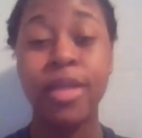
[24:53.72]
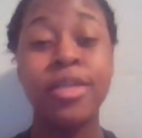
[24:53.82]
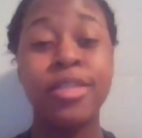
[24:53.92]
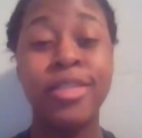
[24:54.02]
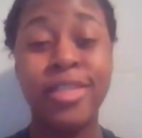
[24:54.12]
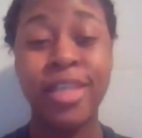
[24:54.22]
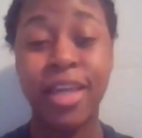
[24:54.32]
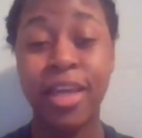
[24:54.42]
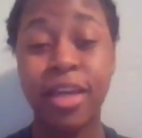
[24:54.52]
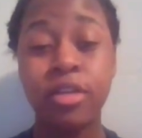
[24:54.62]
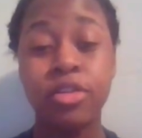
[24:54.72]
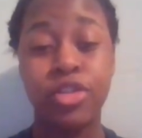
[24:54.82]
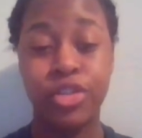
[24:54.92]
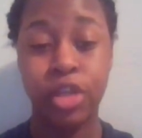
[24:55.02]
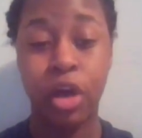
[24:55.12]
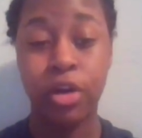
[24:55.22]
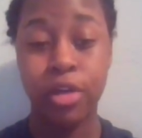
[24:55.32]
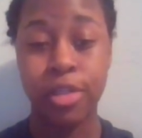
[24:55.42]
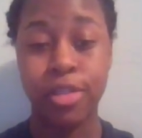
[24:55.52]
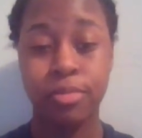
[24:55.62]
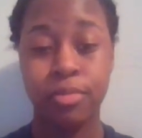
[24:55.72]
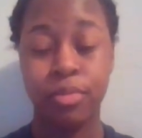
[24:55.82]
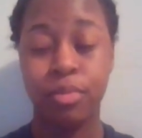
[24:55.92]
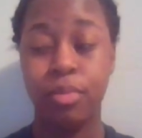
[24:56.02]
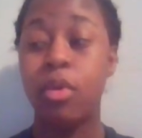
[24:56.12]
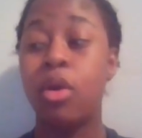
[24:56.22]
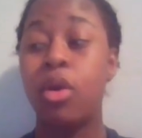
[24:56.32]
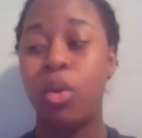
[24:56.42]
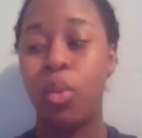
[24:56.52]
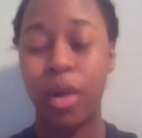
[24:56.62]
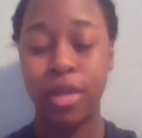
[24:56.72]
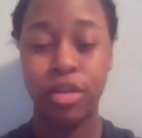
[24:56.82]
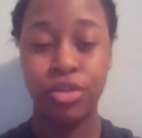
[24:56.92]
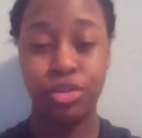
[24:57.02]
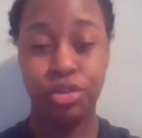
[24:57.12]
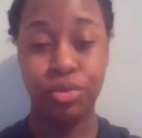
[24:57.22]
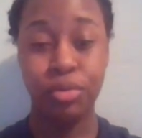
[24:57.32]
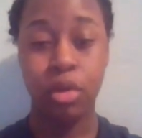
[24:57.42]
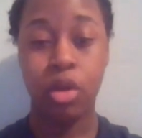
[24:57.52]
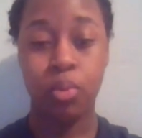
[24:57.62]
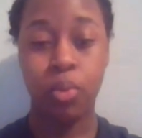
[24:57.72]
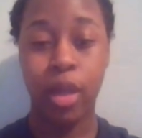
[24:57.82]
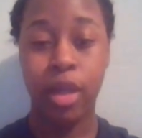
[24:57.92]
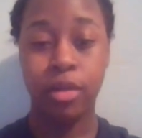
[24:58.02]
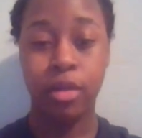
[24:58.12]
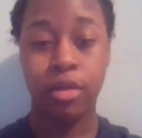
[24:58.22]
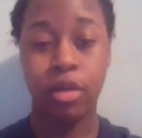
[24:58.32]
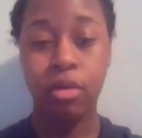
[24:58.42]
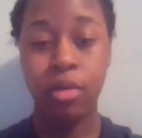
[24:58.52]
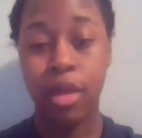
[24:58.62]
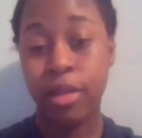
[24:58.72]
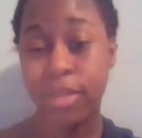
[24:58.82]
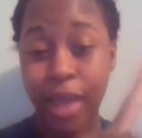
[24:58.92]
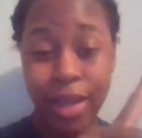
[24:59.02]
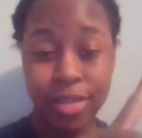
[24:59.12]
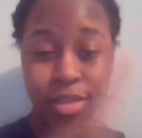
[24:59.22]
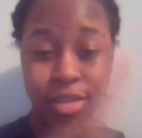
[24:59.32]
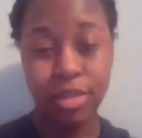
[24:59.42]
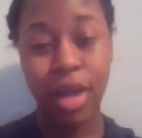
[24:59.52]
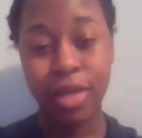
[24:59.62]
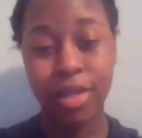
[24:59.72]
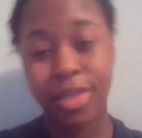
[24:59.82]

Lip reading: Singing songs. 1, 2, ready, go. That's not